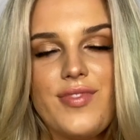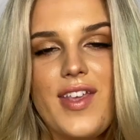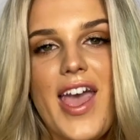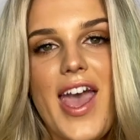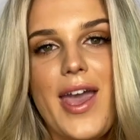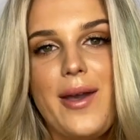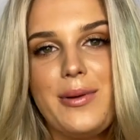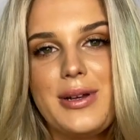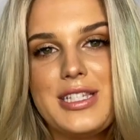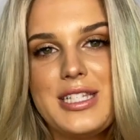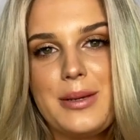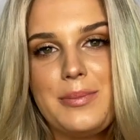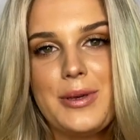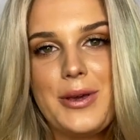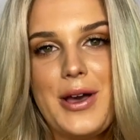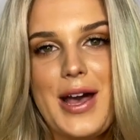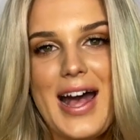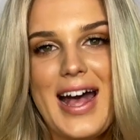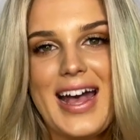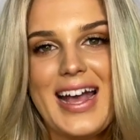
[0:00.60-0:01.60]
Hey, what's up
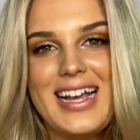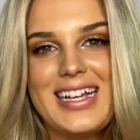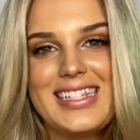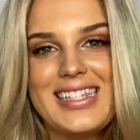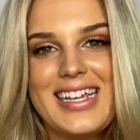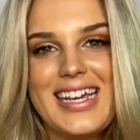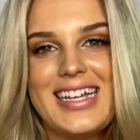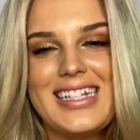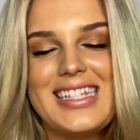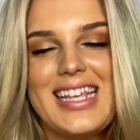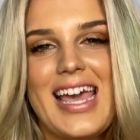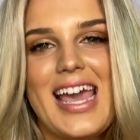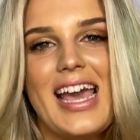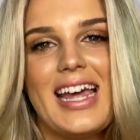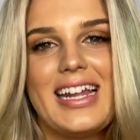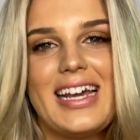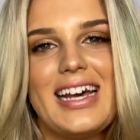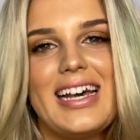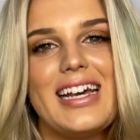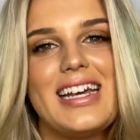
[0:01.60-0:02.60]
you guys? It's
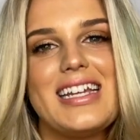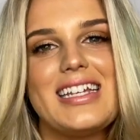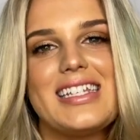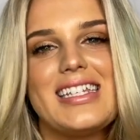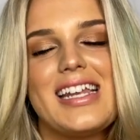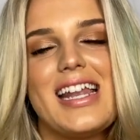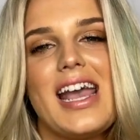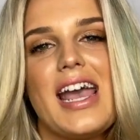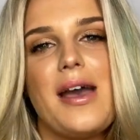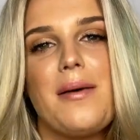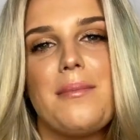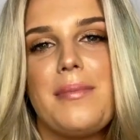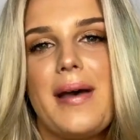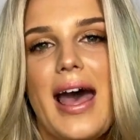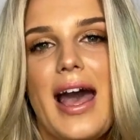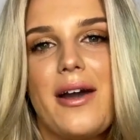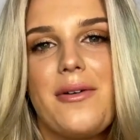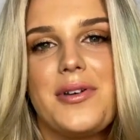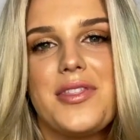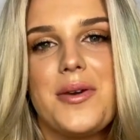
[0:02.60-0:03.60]
Hannah and today I'm
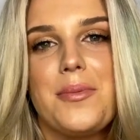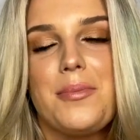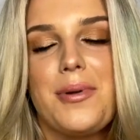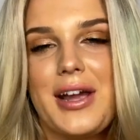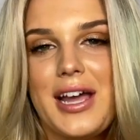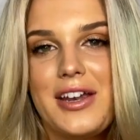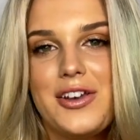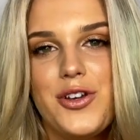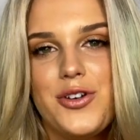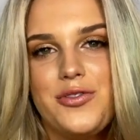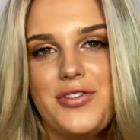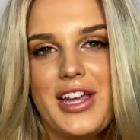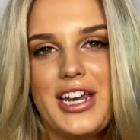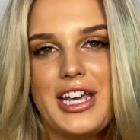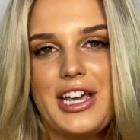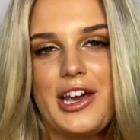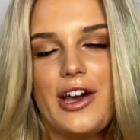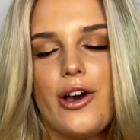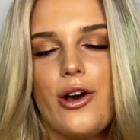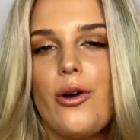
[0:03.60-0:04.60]
back with a brand new
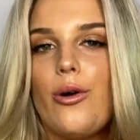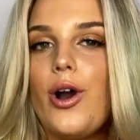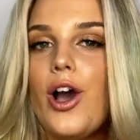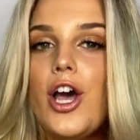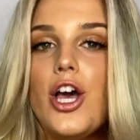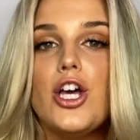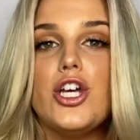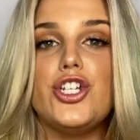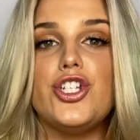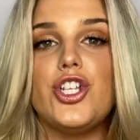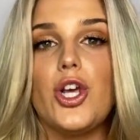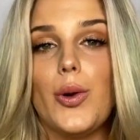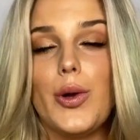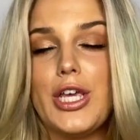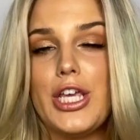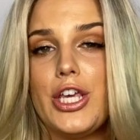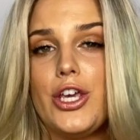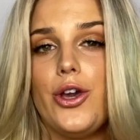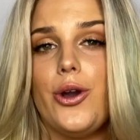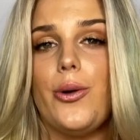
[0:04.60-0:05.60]
video
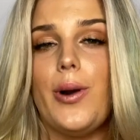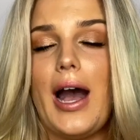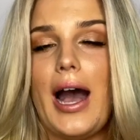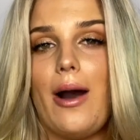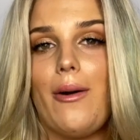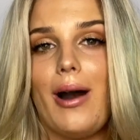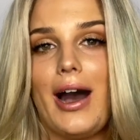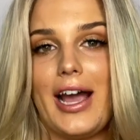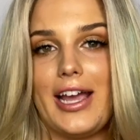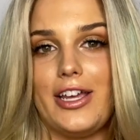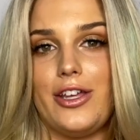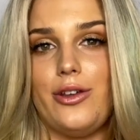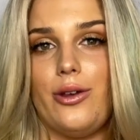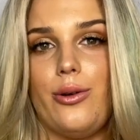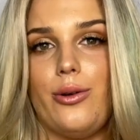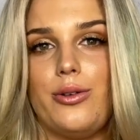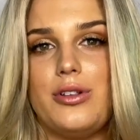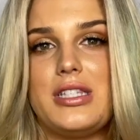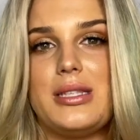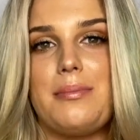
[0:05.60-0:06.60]
showing you how I
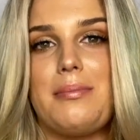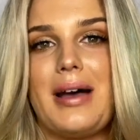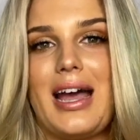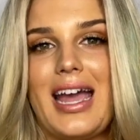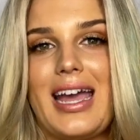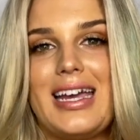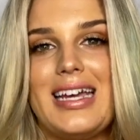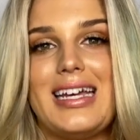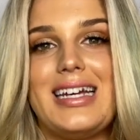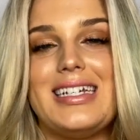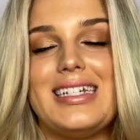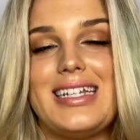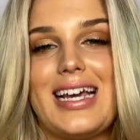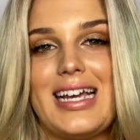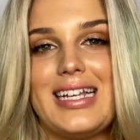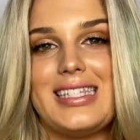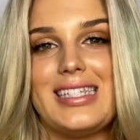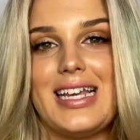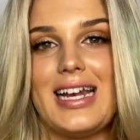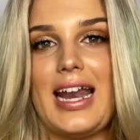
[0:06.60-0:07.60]
use my
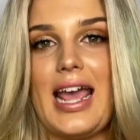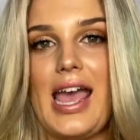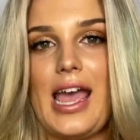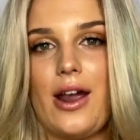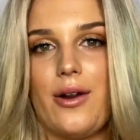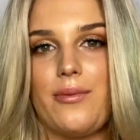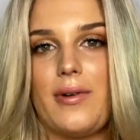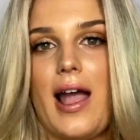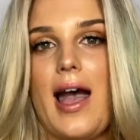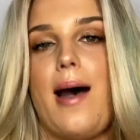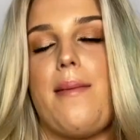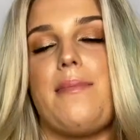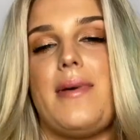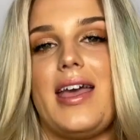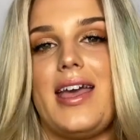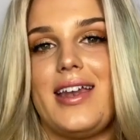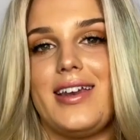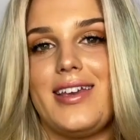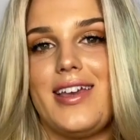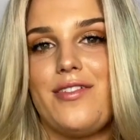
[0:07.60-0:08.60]
Dyson Airwrap
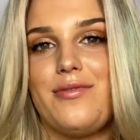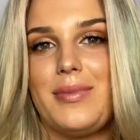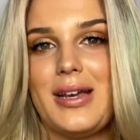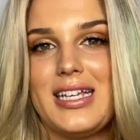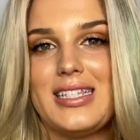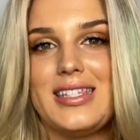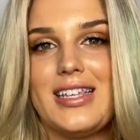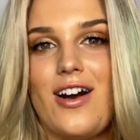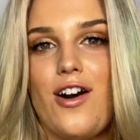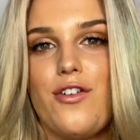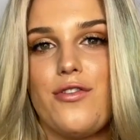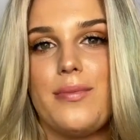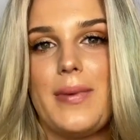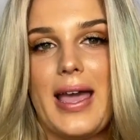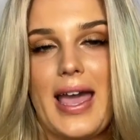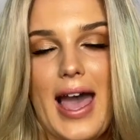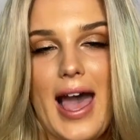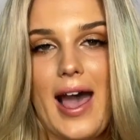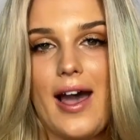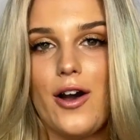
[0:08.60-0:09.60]
and give myself my
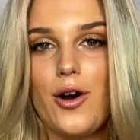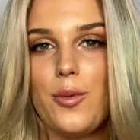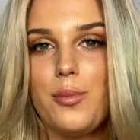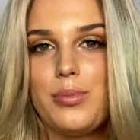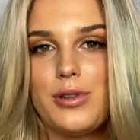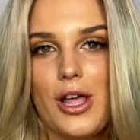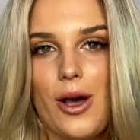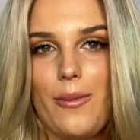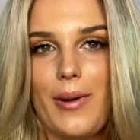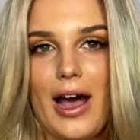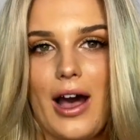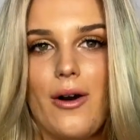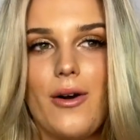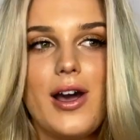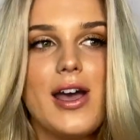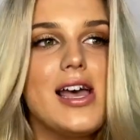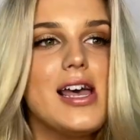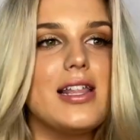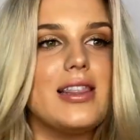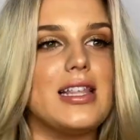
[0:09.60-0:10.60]
at-home
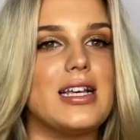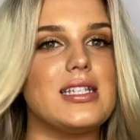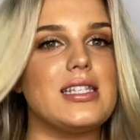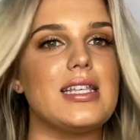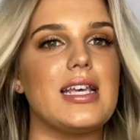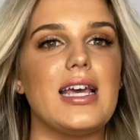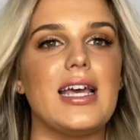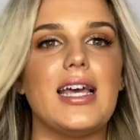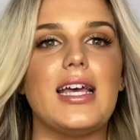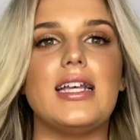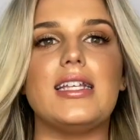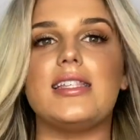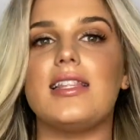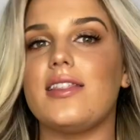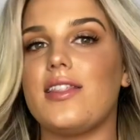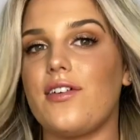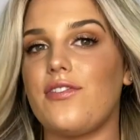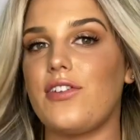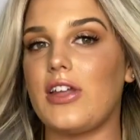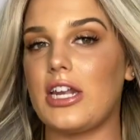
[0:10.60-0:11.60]
blowout. This is
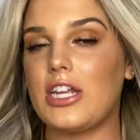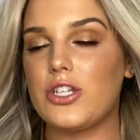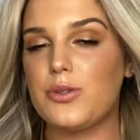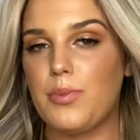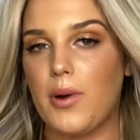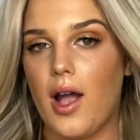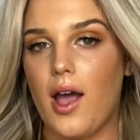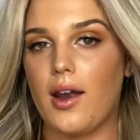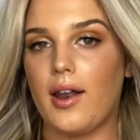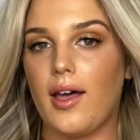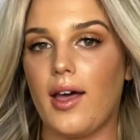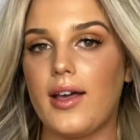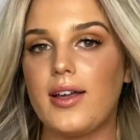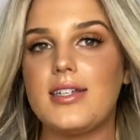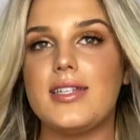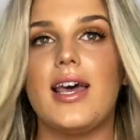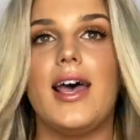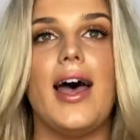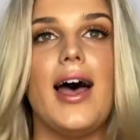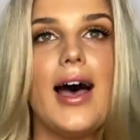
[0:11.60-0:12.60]
the finished
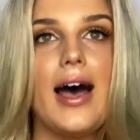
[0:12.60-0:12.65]
product.